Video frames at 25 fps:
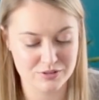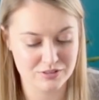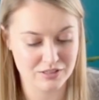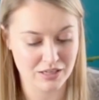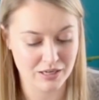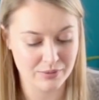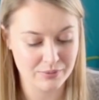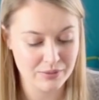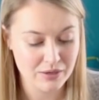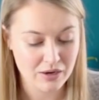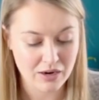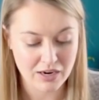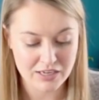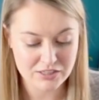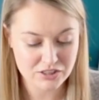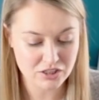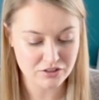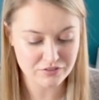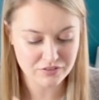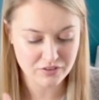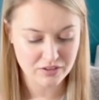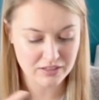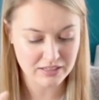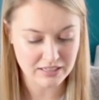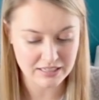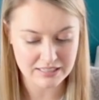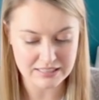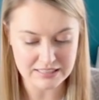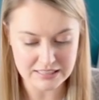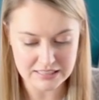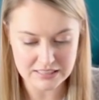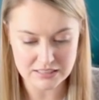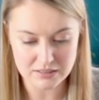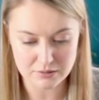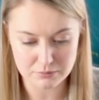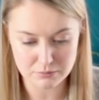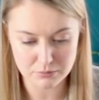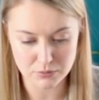So I don't feel like I
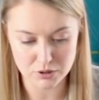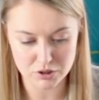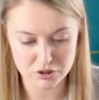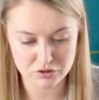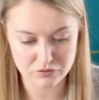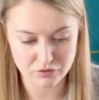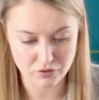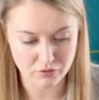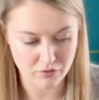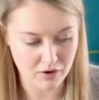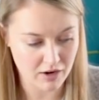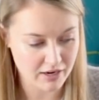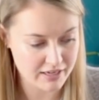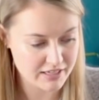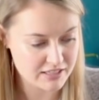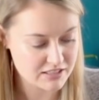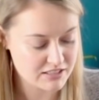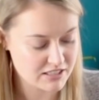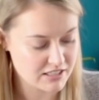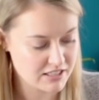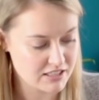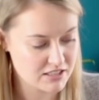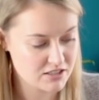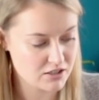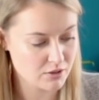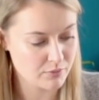need much variety.